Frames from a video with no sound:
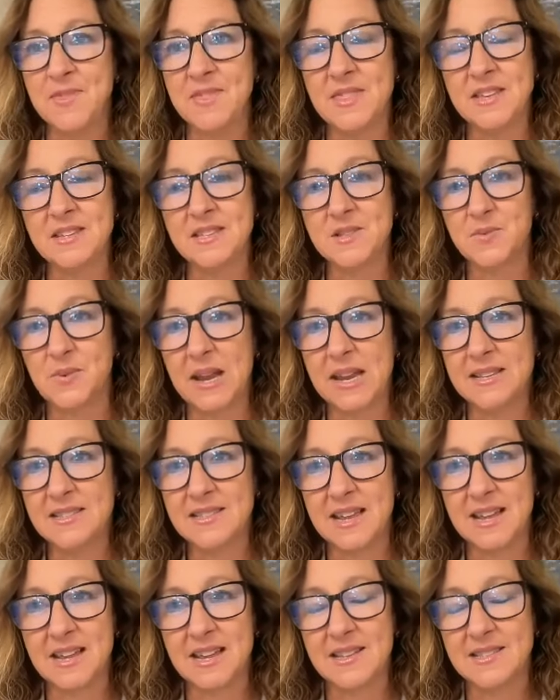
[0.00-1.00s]
This
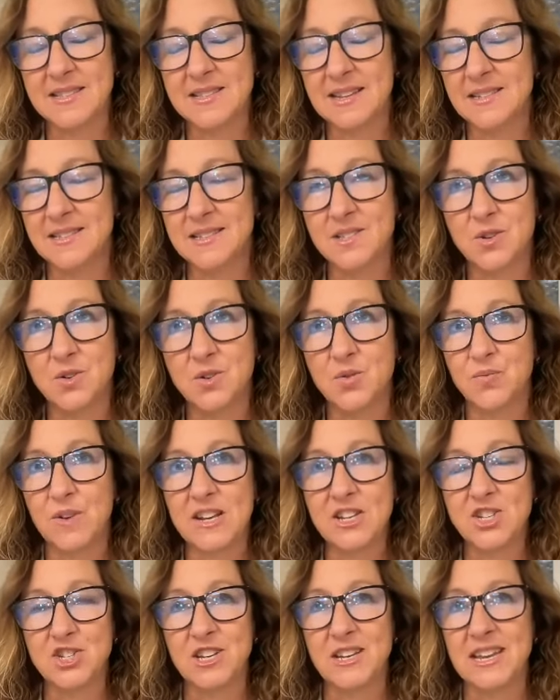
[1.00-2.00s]
race it's so
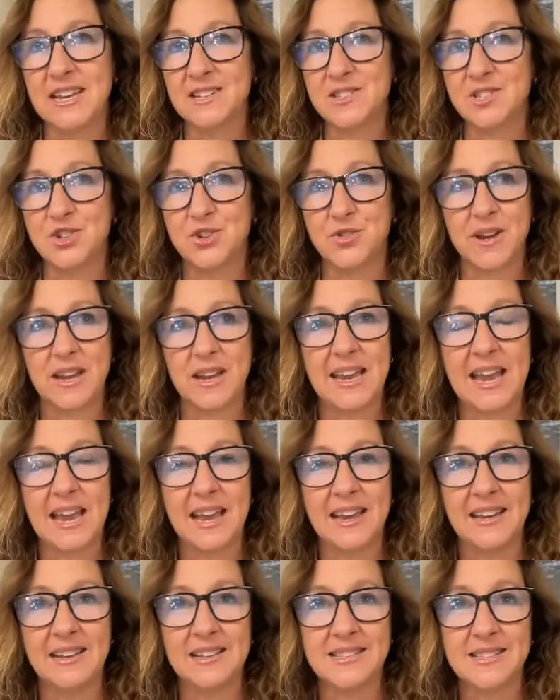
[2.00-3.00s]
rich in history,
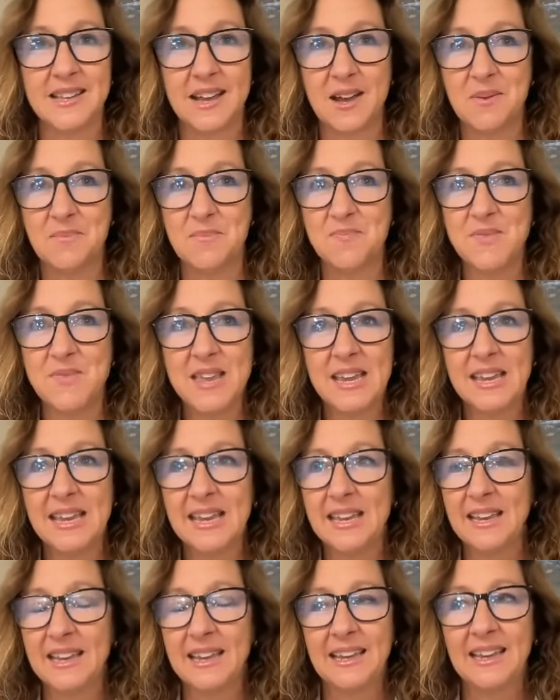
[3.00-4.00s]
and it
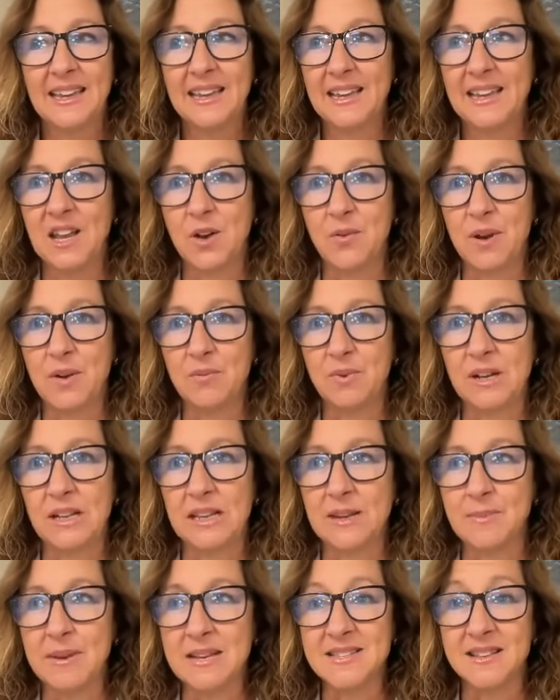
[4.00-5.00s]

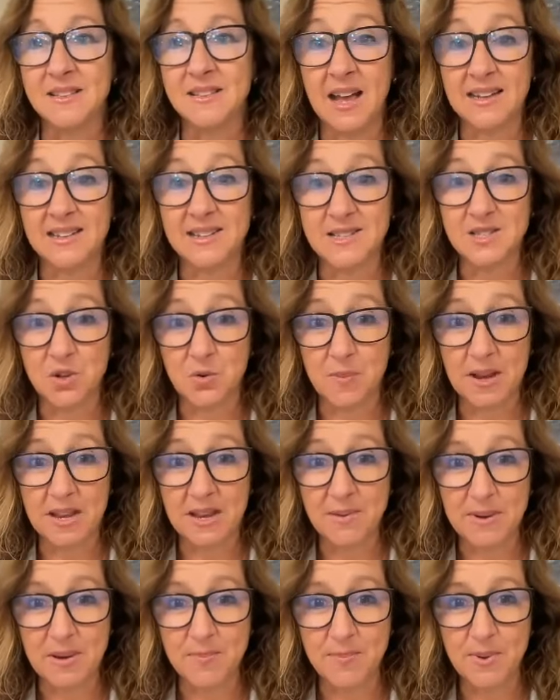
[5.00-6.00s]
really means a lot to so
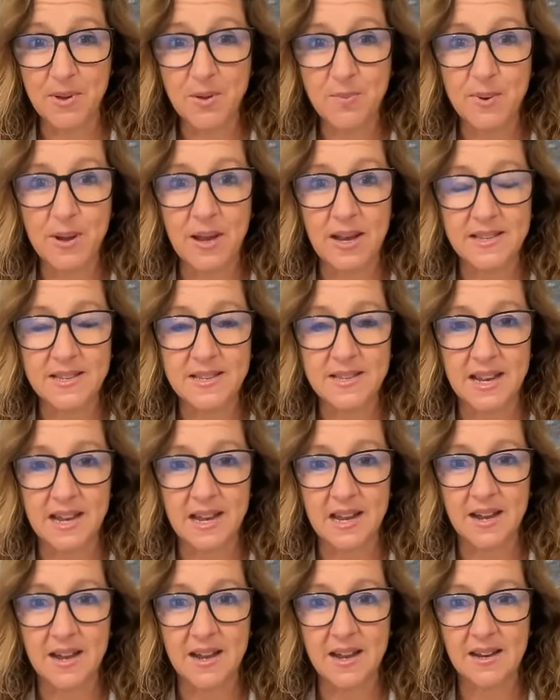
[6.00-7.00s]
many people. But,
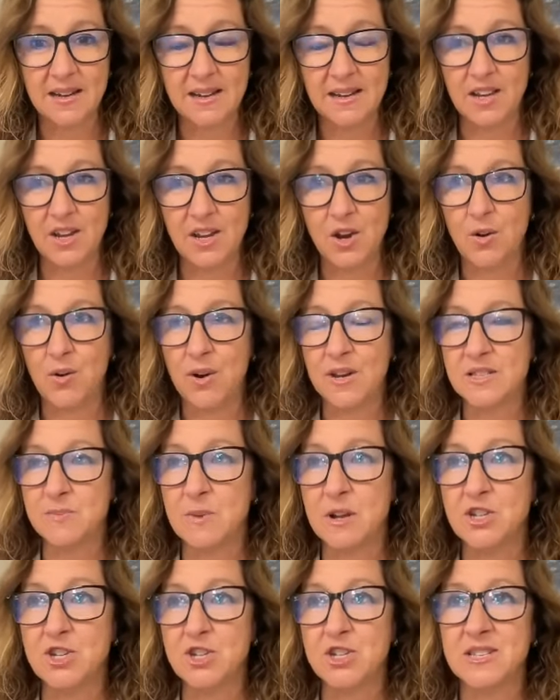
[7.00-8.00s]
as
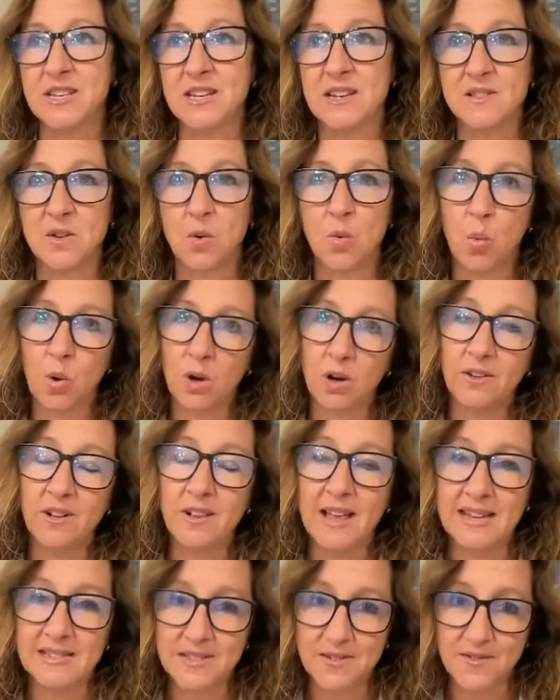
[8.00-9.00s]
much as it is a
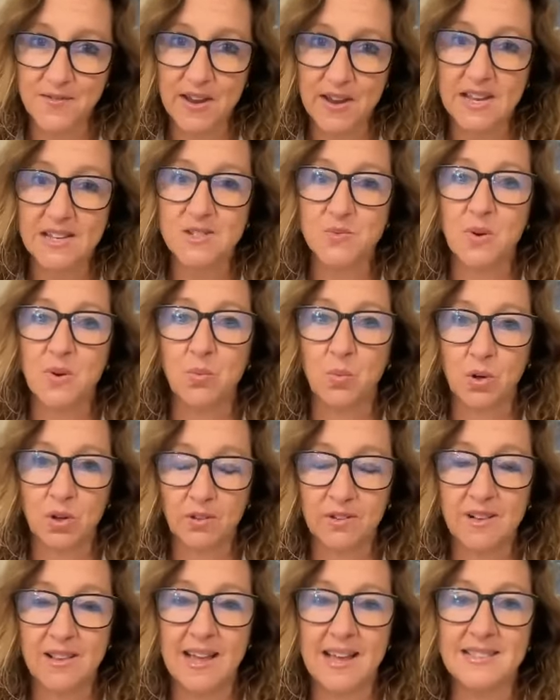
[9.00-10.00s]
world-class event with
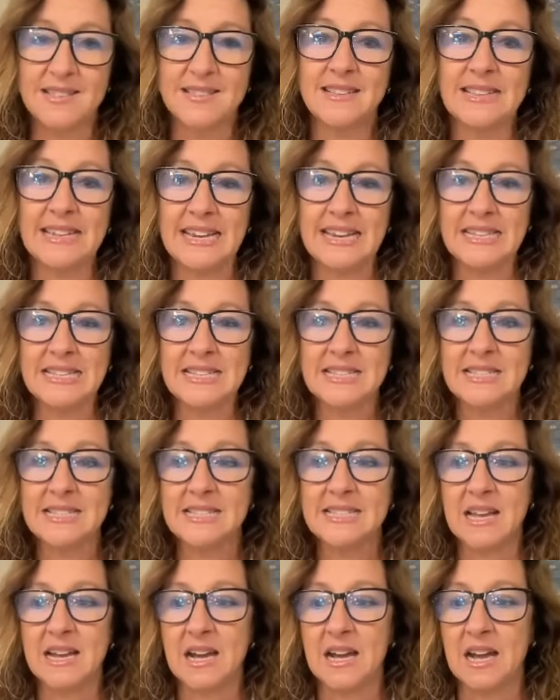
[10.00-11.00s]
world-class
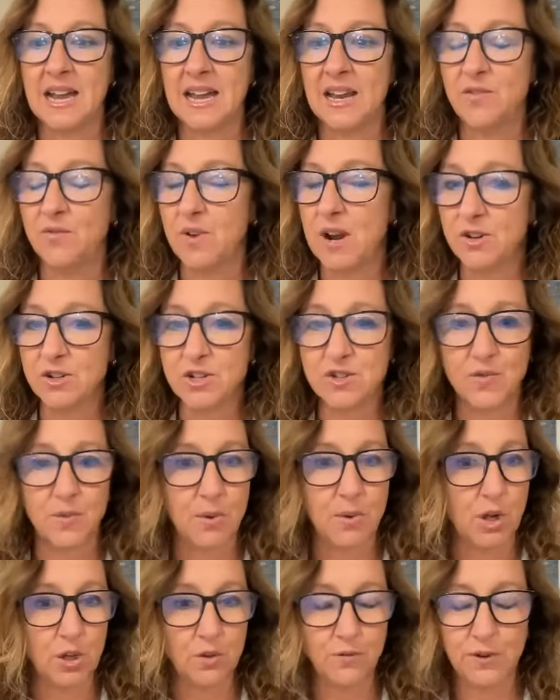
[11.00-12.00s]
elites and runners from
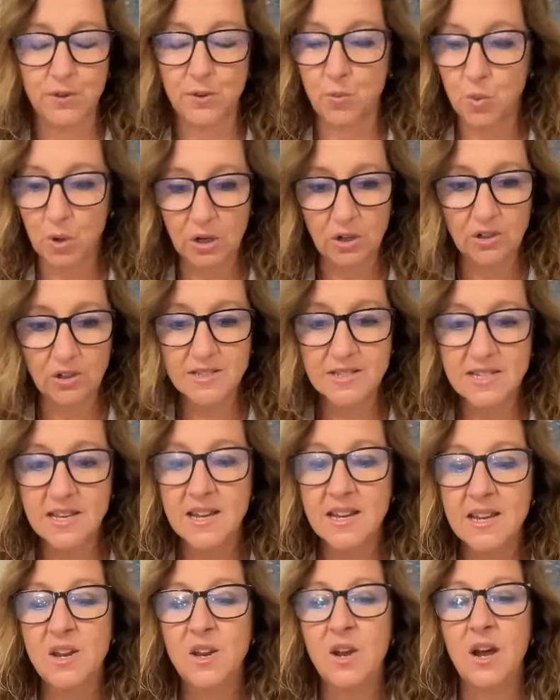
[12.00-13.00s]
all over the world,
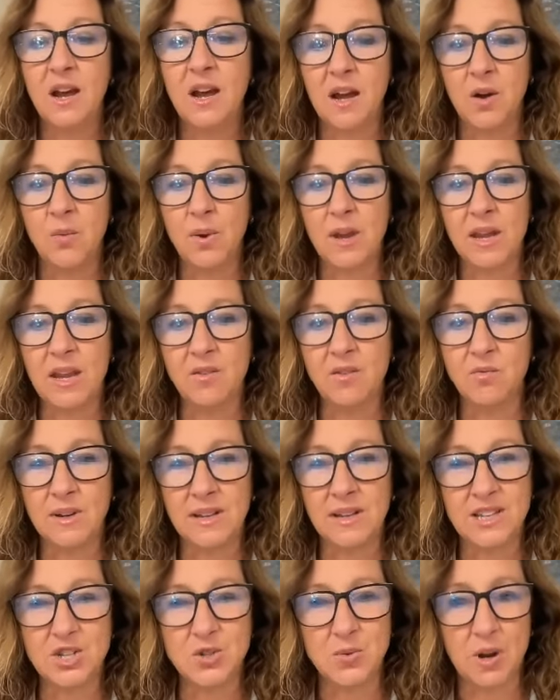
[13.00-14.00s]
we
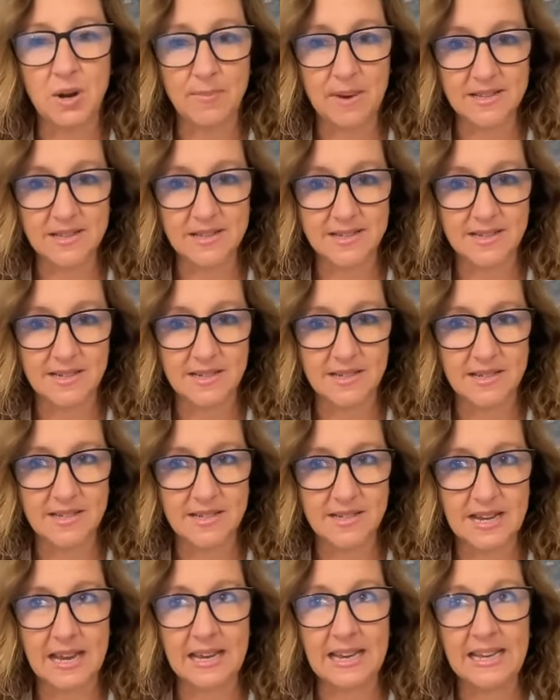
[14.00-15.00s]
really do our best
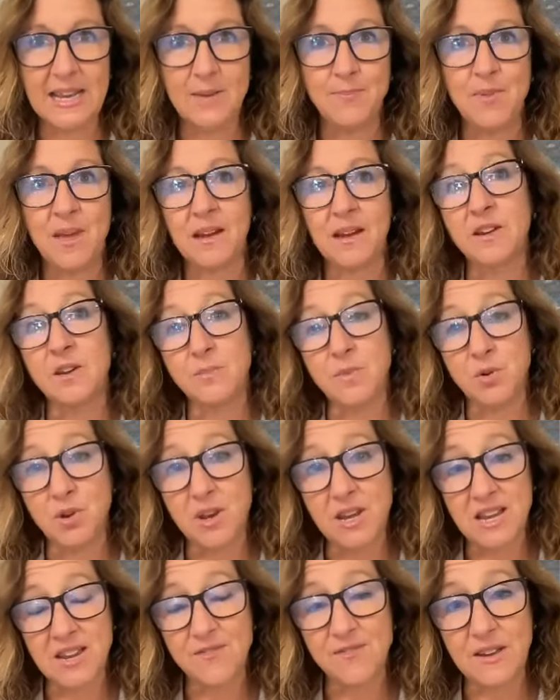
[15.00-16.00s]
to kind of keep that
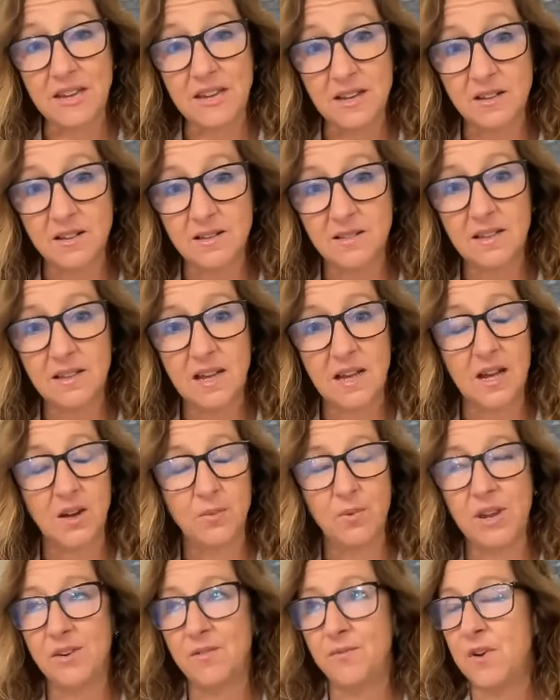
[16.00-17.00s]
community feel.
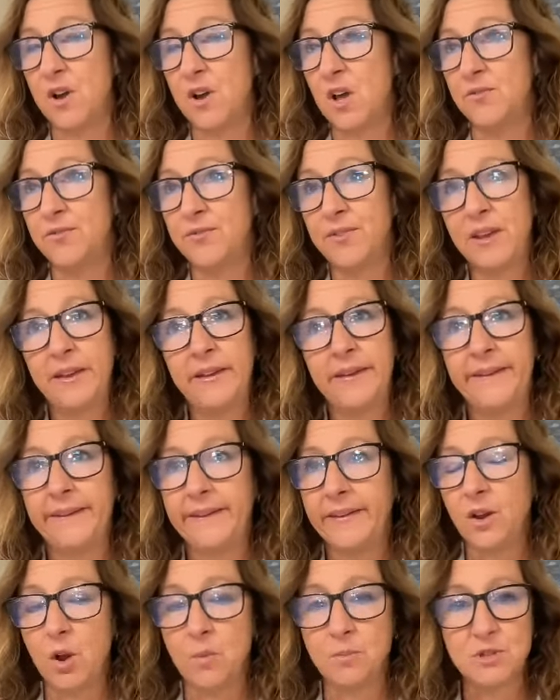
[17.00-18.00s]
We involve
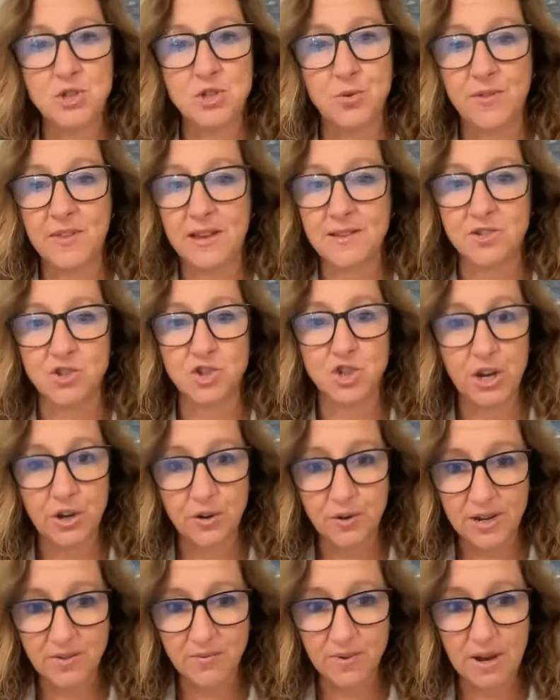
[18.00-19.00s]
almost 2,000
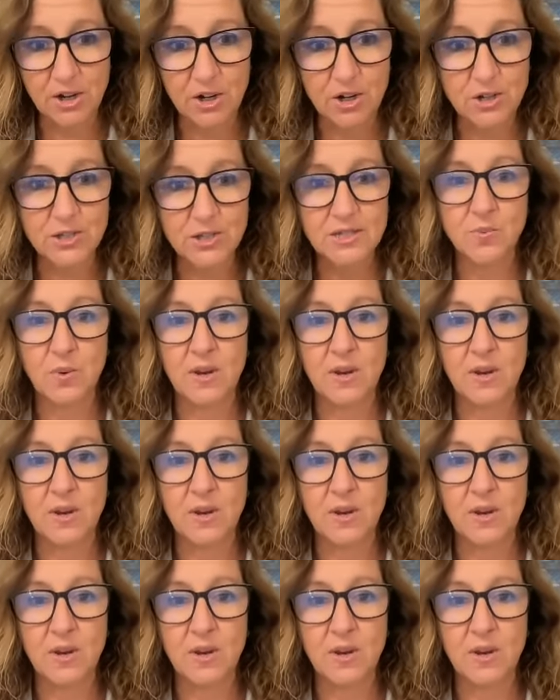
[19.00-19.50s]
charity runners.